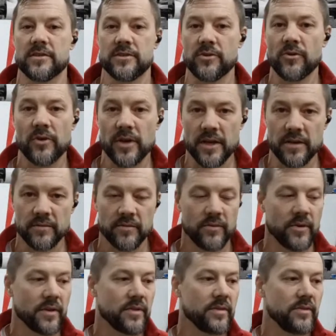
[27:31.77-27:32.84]
story
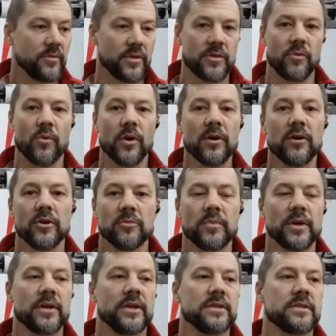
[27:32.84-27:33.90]
with the world,
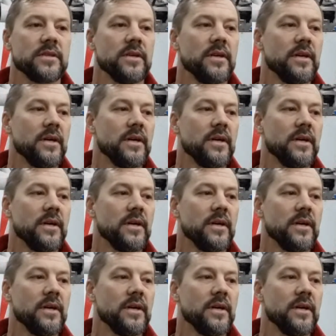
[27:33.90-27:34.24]
because